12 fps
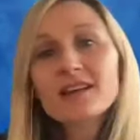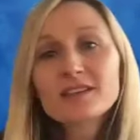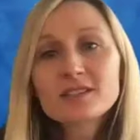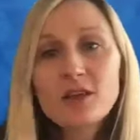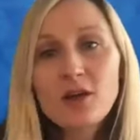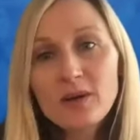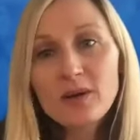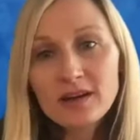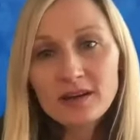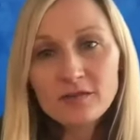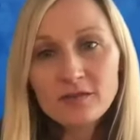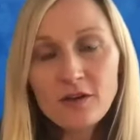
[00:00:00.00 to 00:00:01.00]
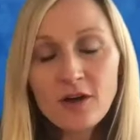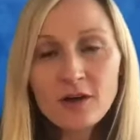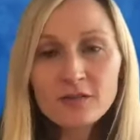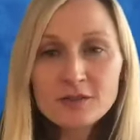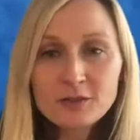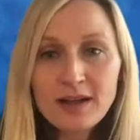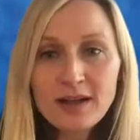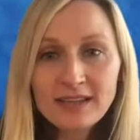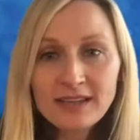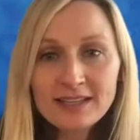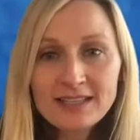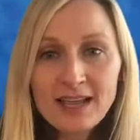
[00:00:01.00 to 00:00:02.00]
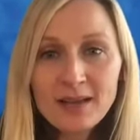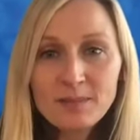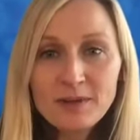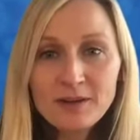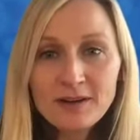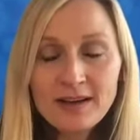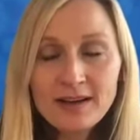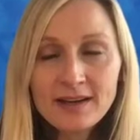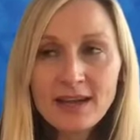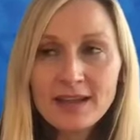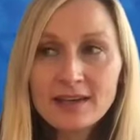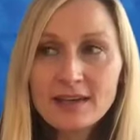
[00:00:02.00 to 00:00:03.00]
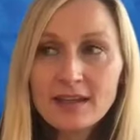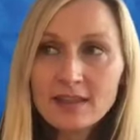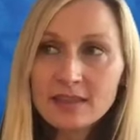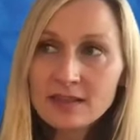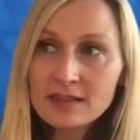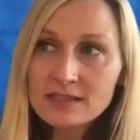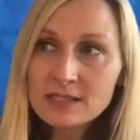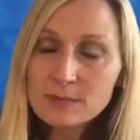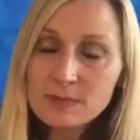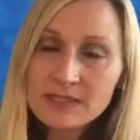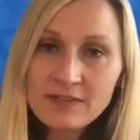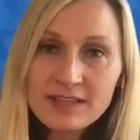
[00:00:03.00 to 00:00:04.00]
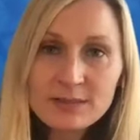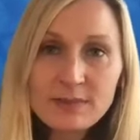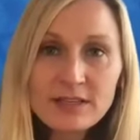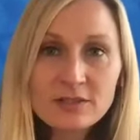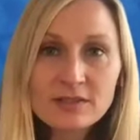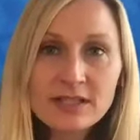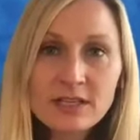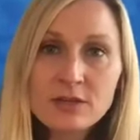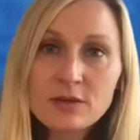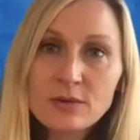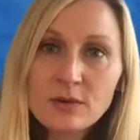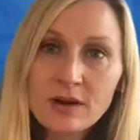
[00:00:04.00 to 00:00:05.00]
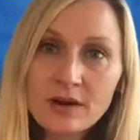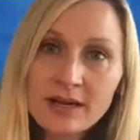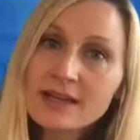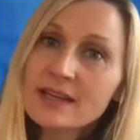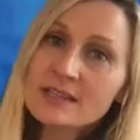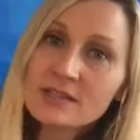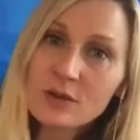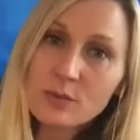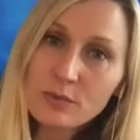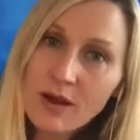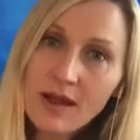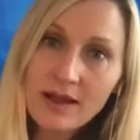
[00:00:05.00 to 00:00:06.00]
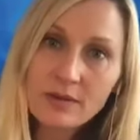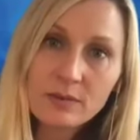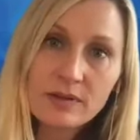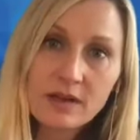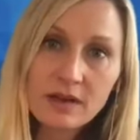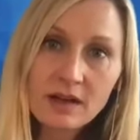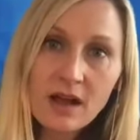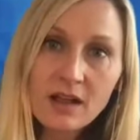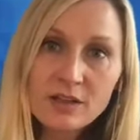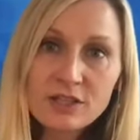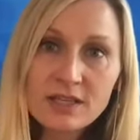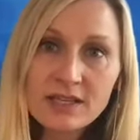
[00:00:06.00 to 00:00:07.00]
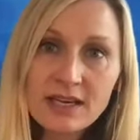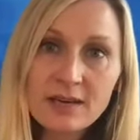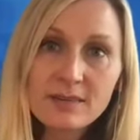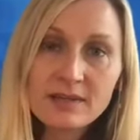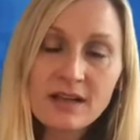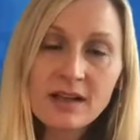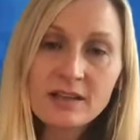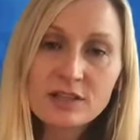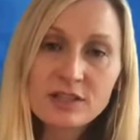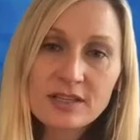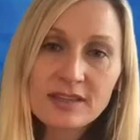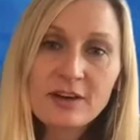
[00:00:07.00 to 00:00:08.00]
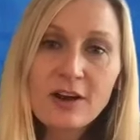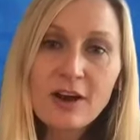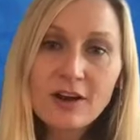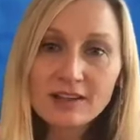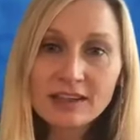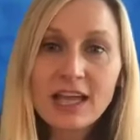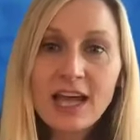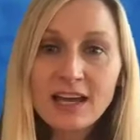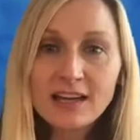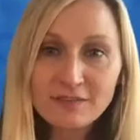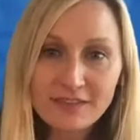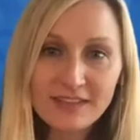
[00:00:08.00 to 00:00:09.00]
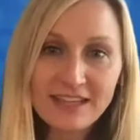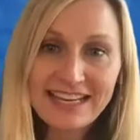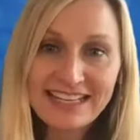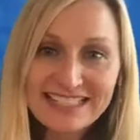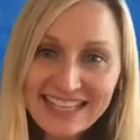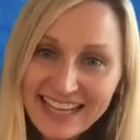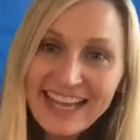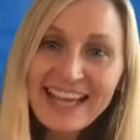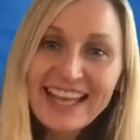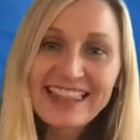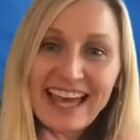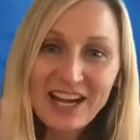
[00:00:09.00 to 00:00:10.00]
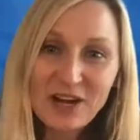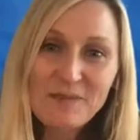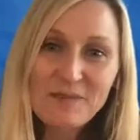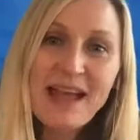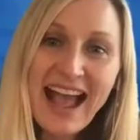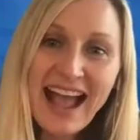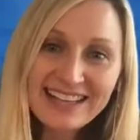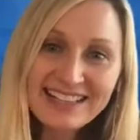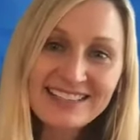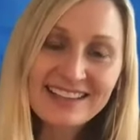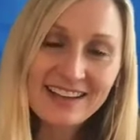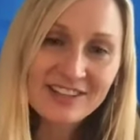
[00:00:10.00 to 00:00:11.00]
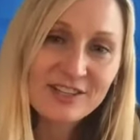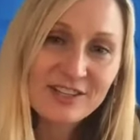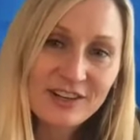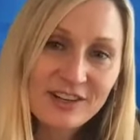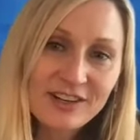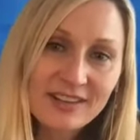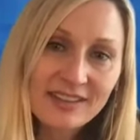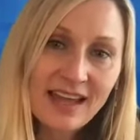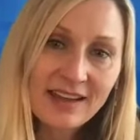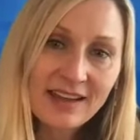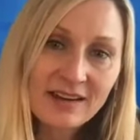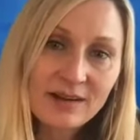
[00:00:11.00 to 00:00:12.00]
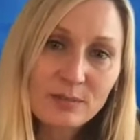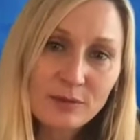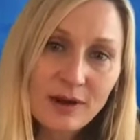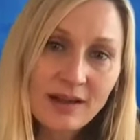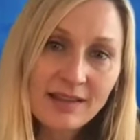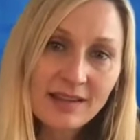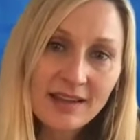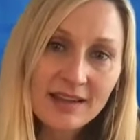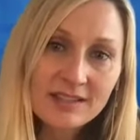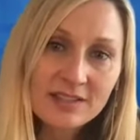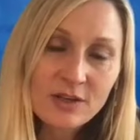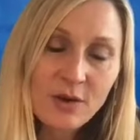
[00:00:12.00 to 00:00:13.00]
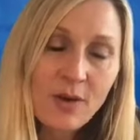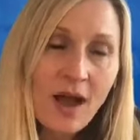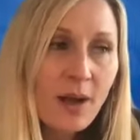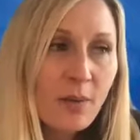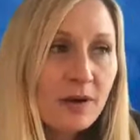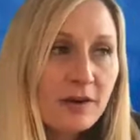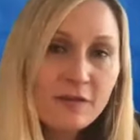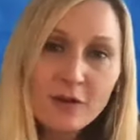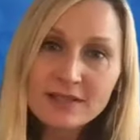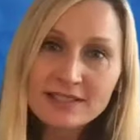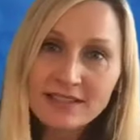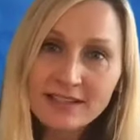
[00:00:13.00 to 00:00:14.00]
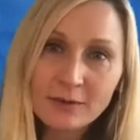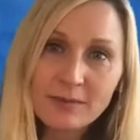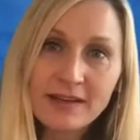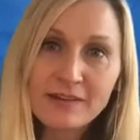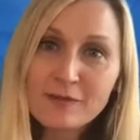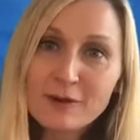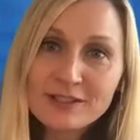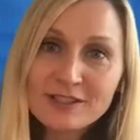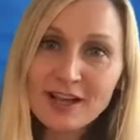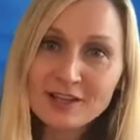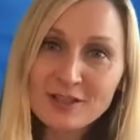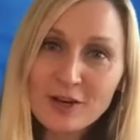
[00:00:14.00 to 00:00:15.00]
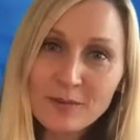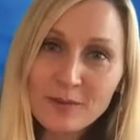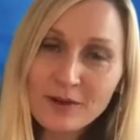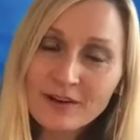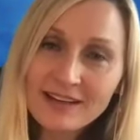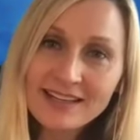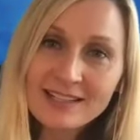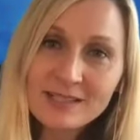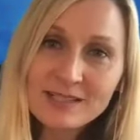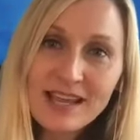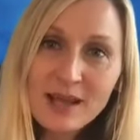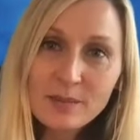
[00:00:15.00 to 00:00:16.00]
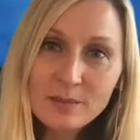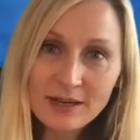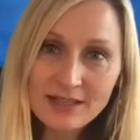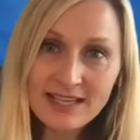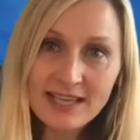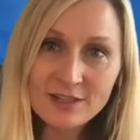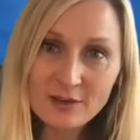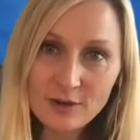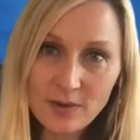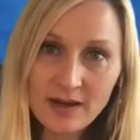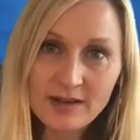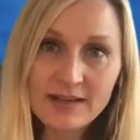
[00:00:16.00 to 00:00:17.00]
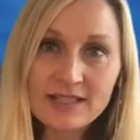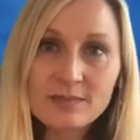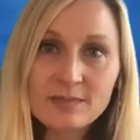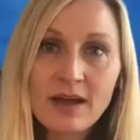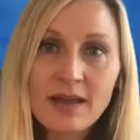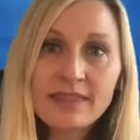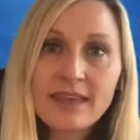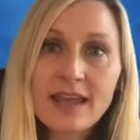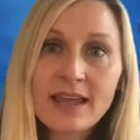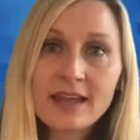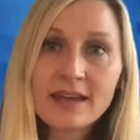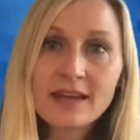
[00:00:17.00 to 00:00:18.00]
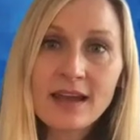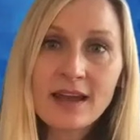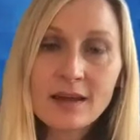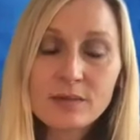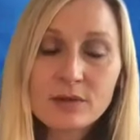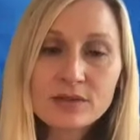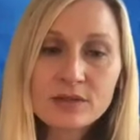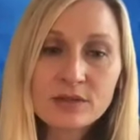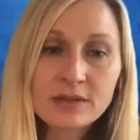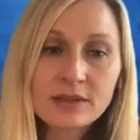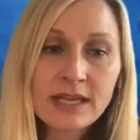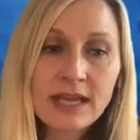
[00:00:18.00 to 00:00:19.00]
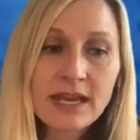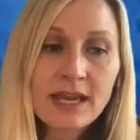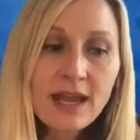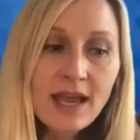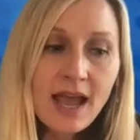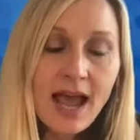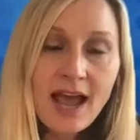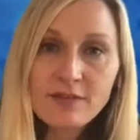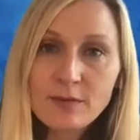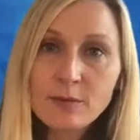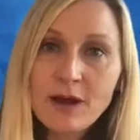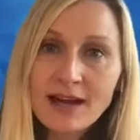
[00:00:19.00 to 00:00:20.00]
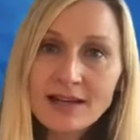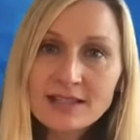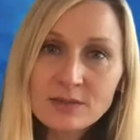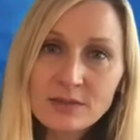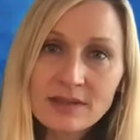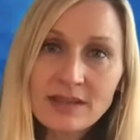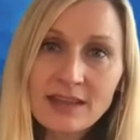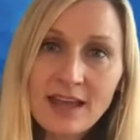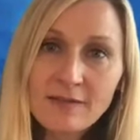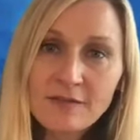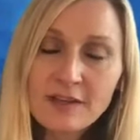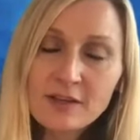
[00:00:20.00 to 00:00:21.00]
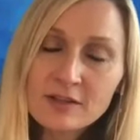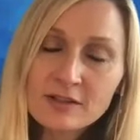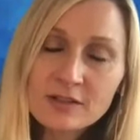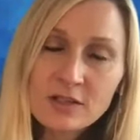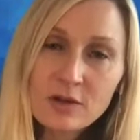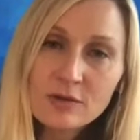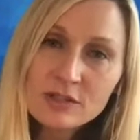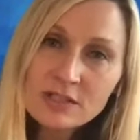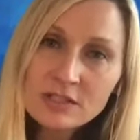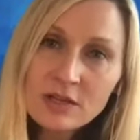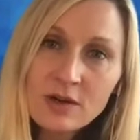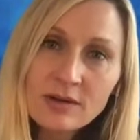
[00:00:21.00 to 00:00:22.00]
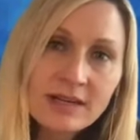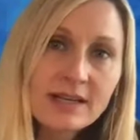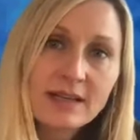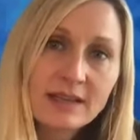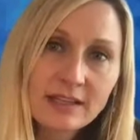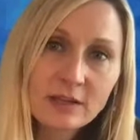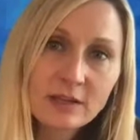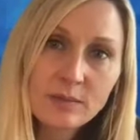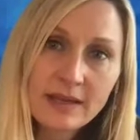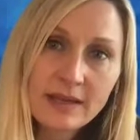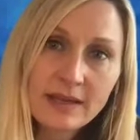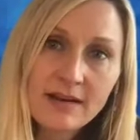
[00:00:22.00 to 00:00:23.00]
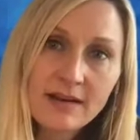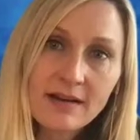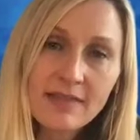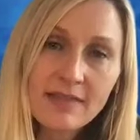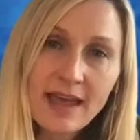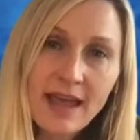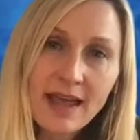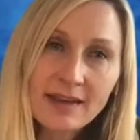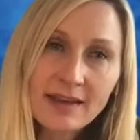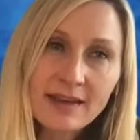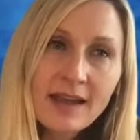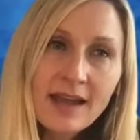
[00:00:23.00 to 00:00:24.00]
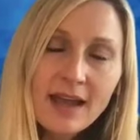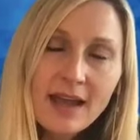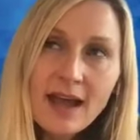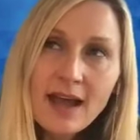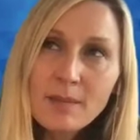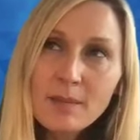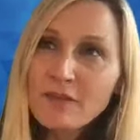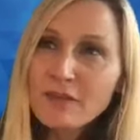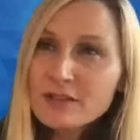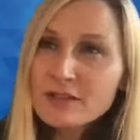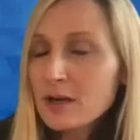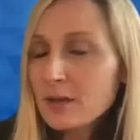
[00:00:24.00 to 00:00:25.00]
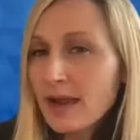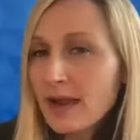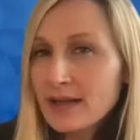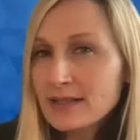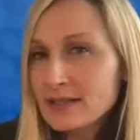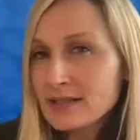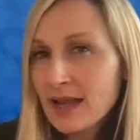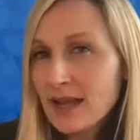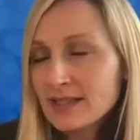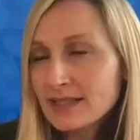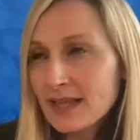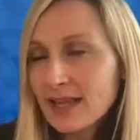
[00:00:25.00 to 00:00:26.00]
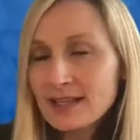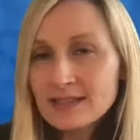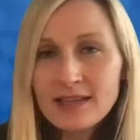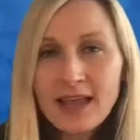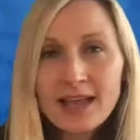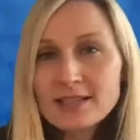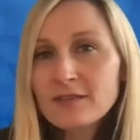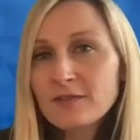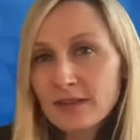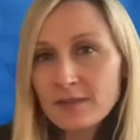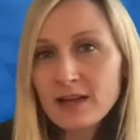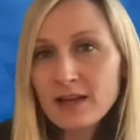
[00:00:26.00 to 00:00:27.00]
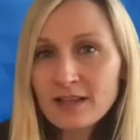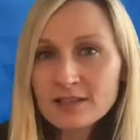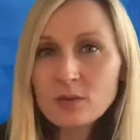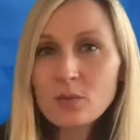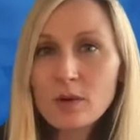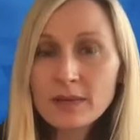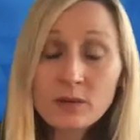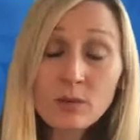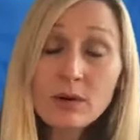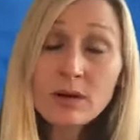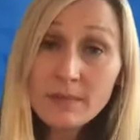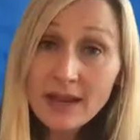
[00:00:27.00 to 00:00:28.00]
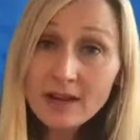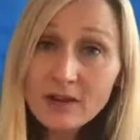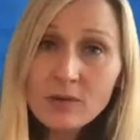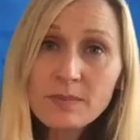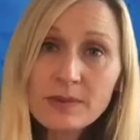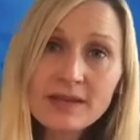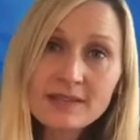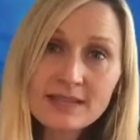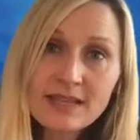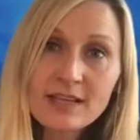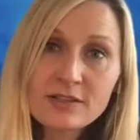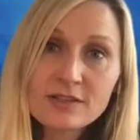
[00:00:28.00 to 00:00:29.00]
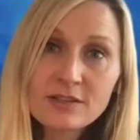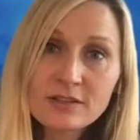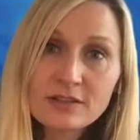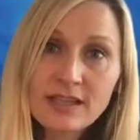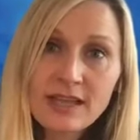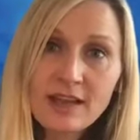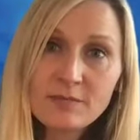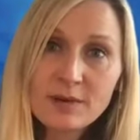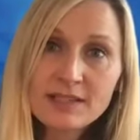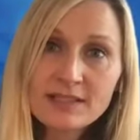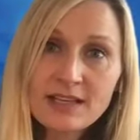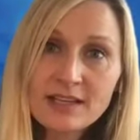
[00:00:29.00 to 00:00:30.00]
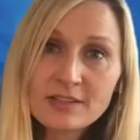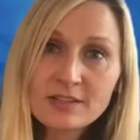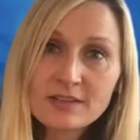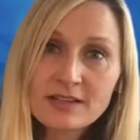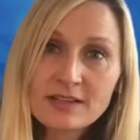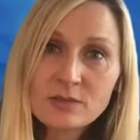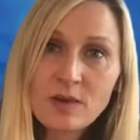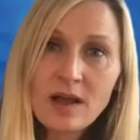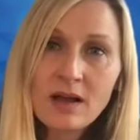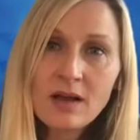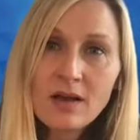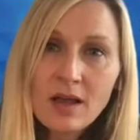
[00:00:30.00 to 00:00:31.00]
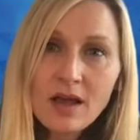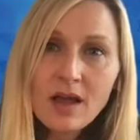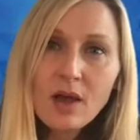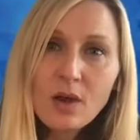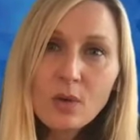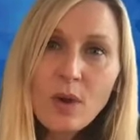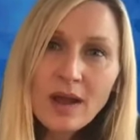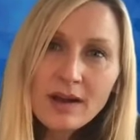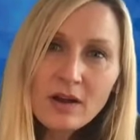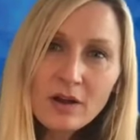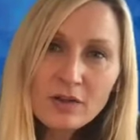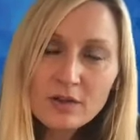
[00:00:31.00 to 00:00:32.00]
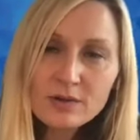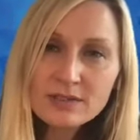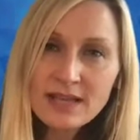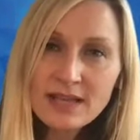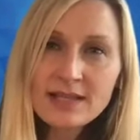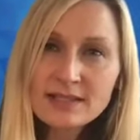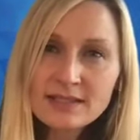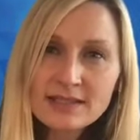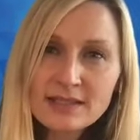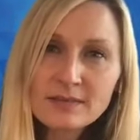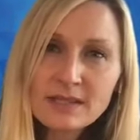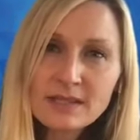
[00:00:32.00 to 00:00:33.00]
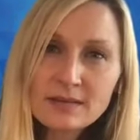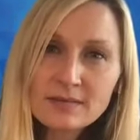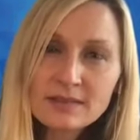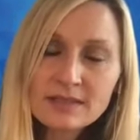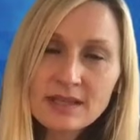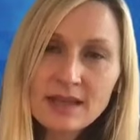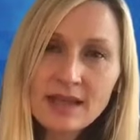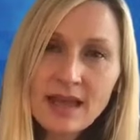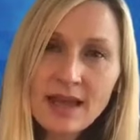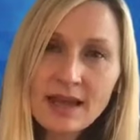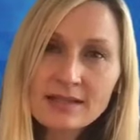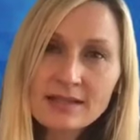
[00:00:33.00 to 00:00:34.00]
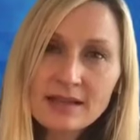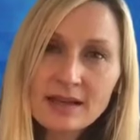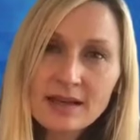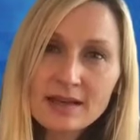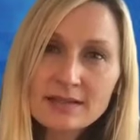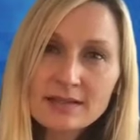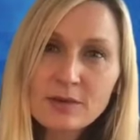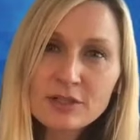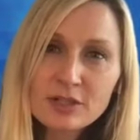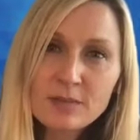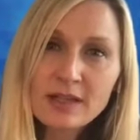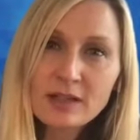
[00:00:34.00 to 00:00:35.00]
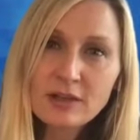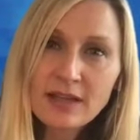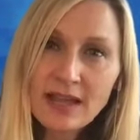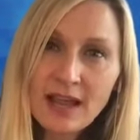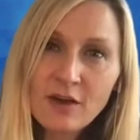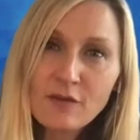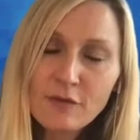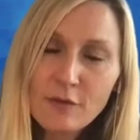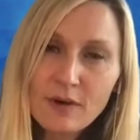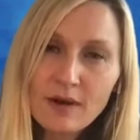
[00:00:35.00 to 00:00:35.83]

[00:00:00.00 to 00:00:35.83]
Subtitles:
So it evolves throughout that time period. And the specific specialty you are in is so broad. With oncology and hematology, there are a lot of things that are packed under that umbrella. So I want to focus a little bit. Of course, October is Breast Cancer Awareness Month, and you certainly have a practice within that field. So just to hone in a little bit on that, I'll first start by asking as a female, as a woman, or a male, because they can certainly have breast cancer as well. What are those signs and symptoms that someone should be looking out for?